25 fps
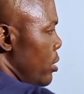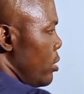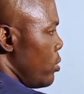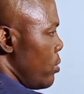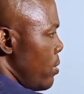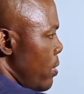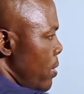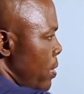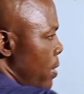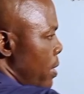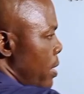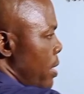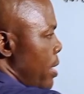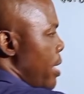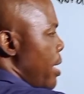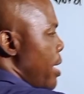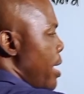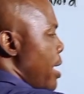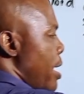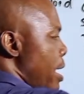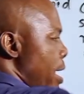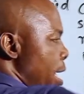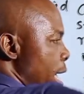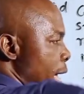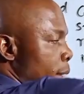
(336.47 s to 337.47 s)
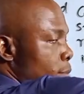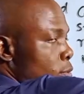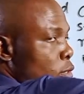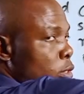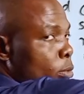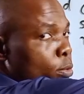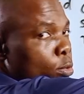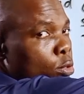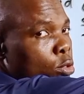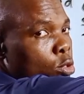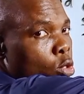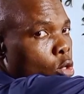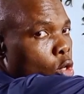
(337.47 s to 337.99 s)
So I'm
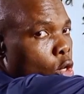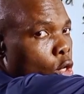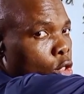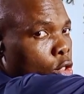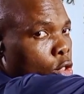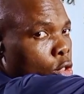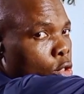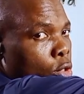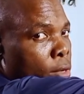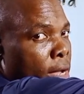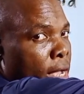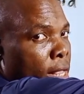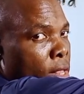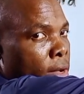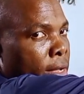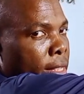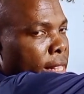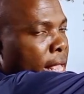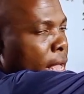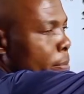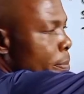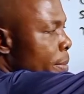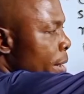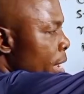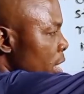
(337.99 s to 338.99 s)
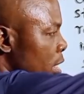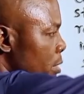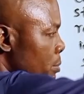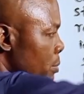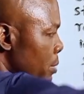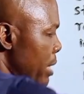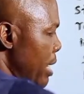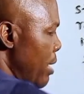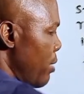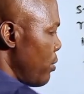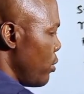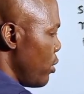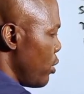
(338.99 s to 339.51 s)
supposed to continue along that path,
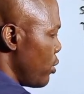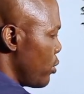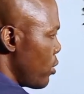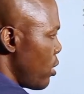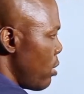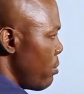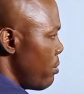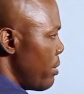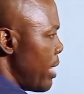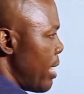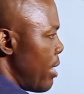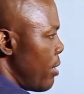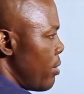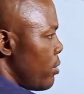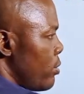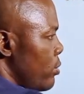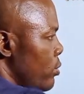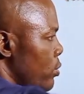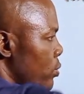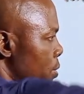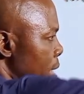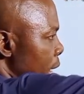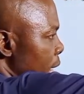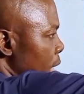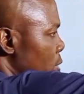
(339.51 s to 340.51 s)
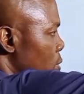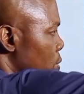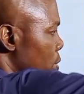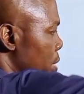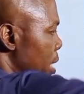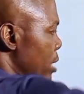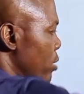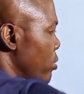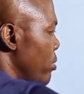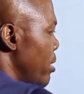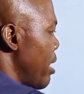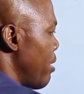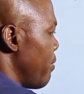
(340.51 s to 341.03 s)
but I'll just come down to write what
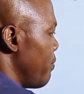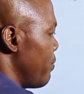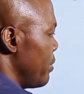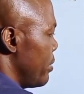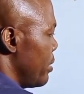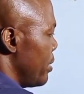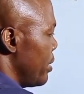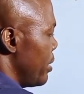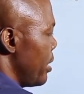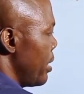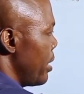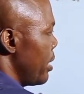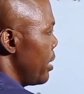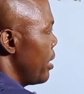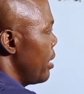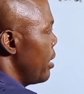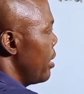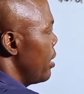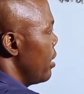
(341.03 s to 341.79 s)
I should have written there.